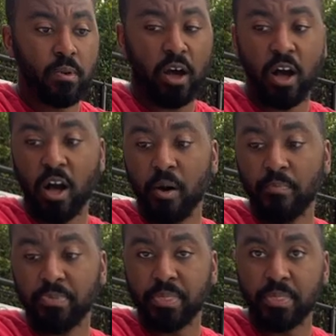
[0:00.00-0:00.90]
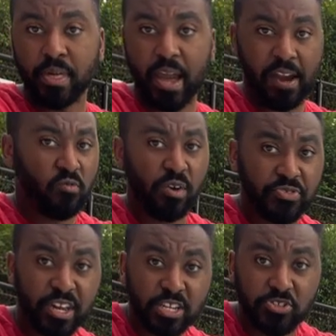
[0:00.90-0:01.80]
Um,
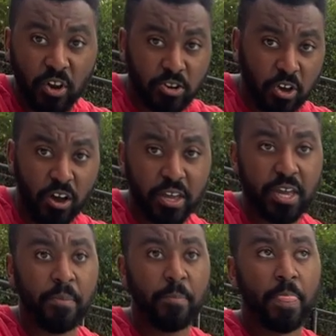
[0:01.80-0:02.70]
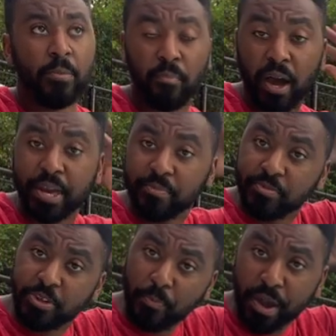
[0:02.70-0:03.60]
everyone's gonna start talking, but
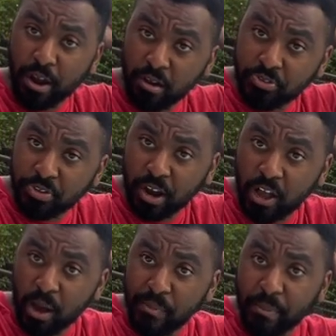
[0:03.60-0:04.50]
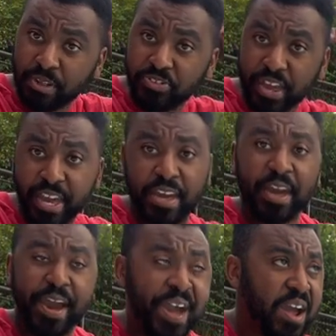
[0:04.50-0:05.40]
your petty officer's gonna come up and say,
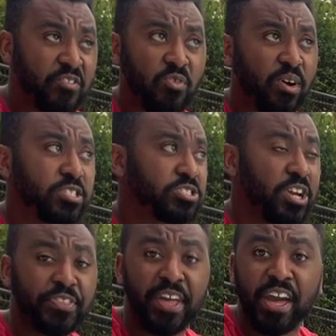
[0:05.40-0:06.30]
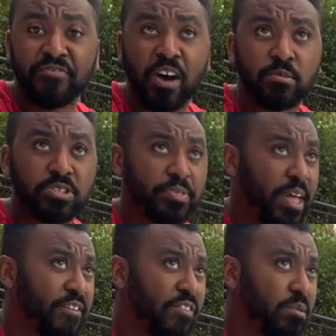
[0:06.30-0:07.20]
"Hey, everyone, shut the f up! Shut the
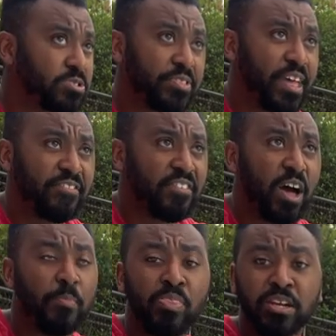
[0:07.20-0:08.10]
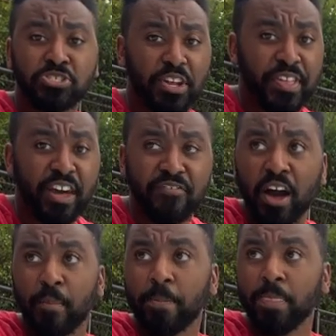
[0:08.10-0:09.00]
f up! Shut the f up! Shut the f
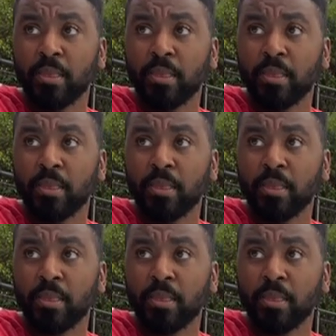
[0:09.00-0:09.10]
up!